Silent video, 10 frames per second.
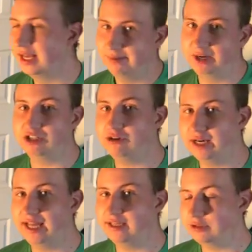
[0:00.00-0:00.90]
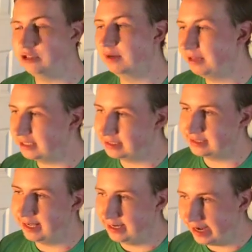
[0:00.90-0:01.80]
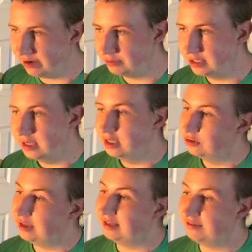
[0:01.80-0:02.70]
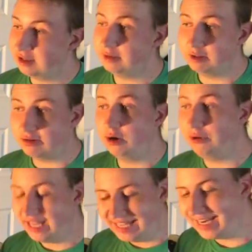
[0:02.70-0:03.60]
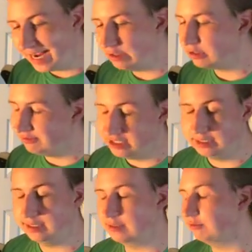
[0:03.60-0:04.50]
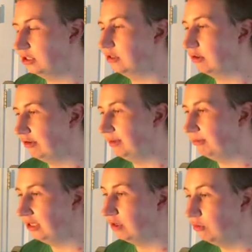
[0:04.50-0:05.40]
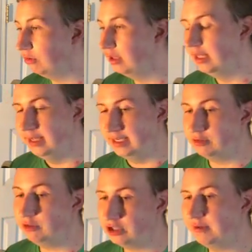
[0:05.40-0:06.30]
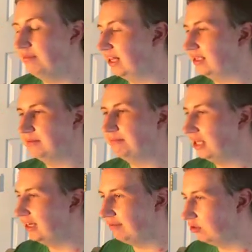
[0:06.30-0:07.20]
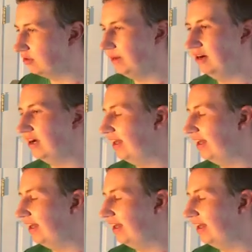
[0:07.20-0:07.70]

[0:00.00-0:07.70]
Maserati had to do something to stand out. So they developed their own in-house V6, which is already pretty cool. It's twin-turbo, takes plenty of horsepower.